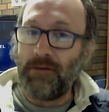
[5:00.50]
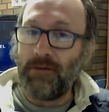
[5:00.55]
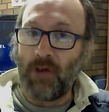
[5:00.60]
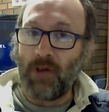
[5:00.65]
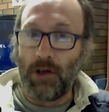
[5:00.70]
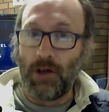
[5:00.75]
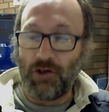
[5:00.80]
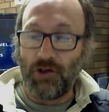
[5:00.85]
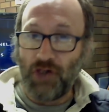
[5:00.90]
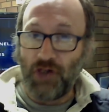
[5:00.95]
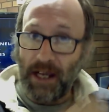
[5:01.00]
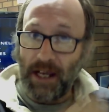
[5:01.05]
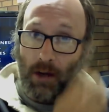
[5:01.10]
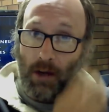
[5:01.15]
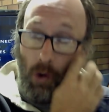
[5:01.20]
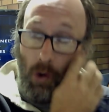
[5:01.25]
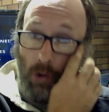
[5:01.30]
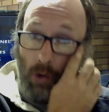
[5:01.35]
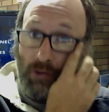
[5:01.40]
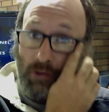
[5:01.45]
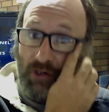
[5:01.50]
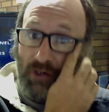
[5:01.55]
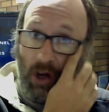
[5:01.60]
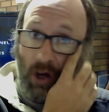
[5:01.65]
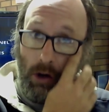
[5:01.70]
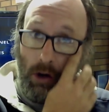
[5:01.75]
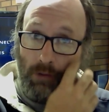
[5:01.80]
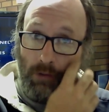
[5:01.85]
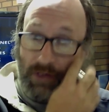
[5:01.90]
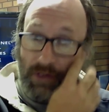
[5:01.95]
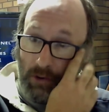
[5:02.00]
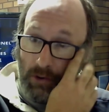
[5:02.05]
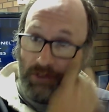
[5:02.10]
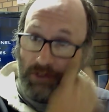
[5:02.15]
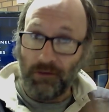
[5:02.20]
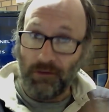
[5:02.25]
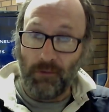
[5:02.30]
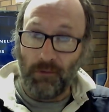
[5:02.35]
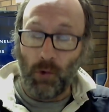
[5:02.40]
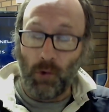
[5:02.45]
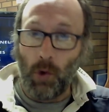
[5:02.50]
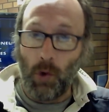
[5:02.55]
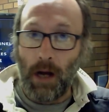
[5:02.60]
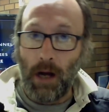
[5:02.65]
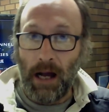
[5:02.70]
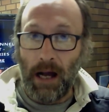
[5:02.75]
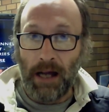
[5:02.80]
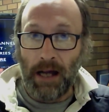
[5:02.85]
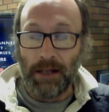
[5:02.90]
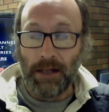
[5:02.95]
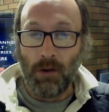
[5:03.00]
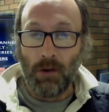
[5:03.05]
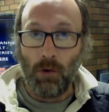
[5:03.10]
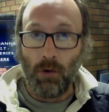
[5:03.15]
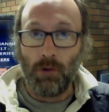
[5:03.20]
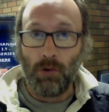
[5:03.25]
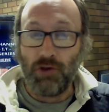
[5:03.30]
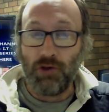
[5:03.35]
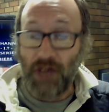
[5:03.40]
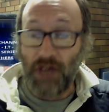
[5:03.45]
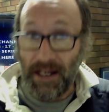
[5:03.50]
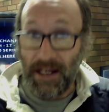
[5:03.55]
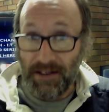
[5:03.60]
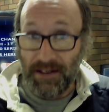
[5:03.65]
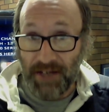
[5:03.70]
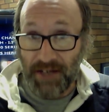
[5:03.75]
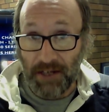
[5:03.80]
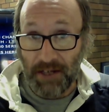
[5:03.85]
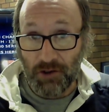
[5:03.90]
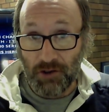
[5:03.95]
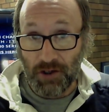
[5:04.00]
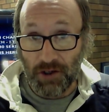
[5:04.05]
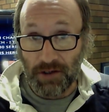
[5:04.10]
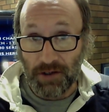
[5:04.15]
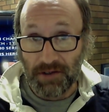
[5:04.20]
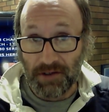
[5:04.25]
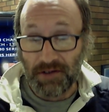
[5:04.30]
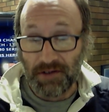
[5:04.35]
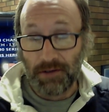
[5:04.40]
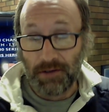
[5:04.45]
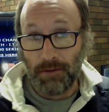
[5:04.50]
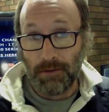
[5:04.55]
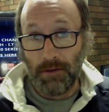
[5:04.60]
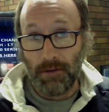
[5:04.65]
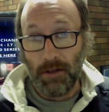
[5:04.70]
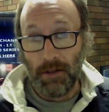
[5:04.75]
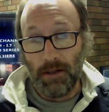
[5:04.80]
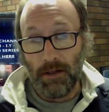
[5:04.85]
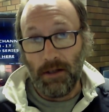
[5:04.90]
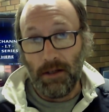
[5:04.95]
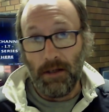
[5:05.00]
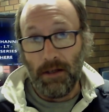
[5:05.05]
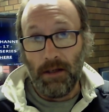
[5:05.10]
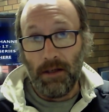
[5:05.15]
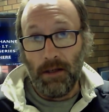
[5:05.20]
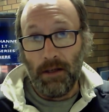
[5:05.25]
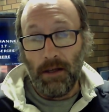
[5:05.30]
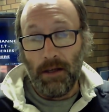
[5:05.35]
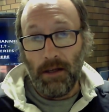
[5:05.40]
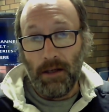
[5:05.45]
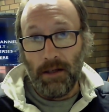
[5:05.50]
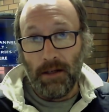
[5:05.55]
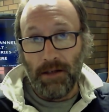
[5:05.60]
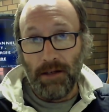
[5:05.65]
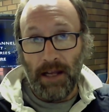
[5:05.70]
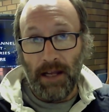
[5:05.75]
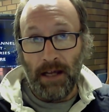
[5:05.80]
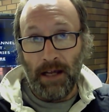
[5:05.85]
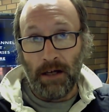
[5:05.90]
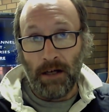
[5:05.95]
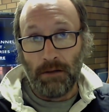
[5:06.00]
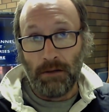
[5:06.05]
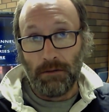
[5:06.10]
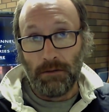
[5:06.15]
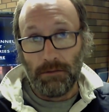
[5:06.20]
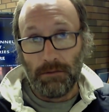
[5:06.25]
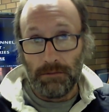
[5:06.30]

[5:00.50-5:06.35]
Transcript: you've got to check also to listen for are your chain tensioners. Now,